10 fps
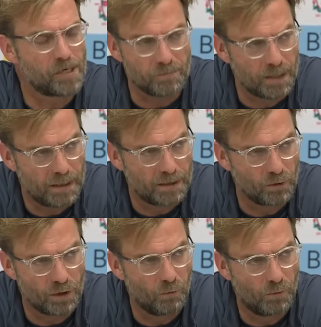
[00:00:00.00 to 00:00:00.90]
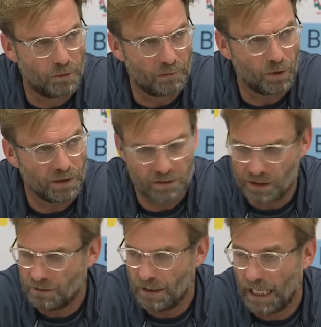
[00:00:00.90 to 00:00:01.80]
First of all, I don't know, but what
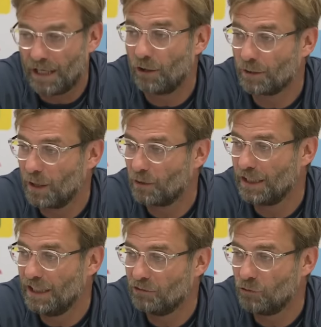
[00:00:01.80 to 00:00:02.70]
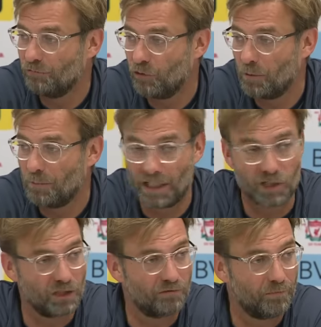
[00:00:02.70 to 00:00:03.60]
I heard about the interview, of former
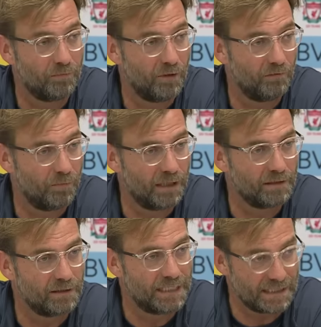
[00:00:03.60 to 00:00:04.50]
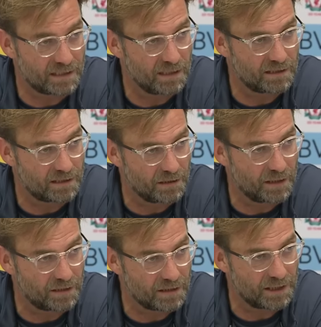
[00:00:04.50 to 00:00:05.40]
manager of, yeah. of my that's the,
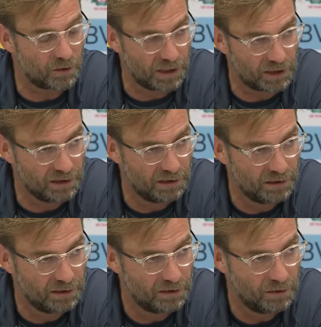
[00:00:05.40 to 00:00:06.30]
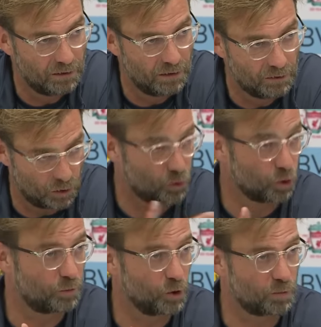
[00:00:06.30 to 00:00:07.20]
the, the situation you,
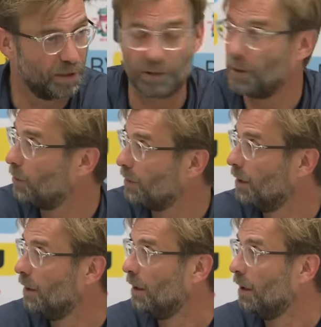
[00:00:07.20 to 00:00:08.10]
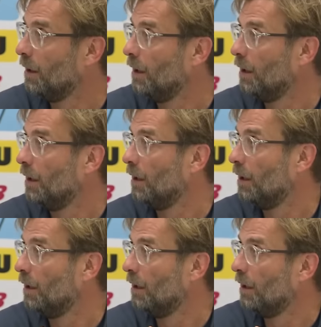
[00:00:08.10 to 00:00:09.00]
you, you speak about.
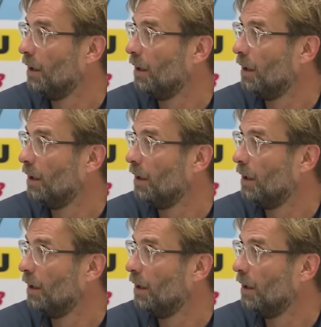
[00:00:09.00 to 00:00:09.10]
what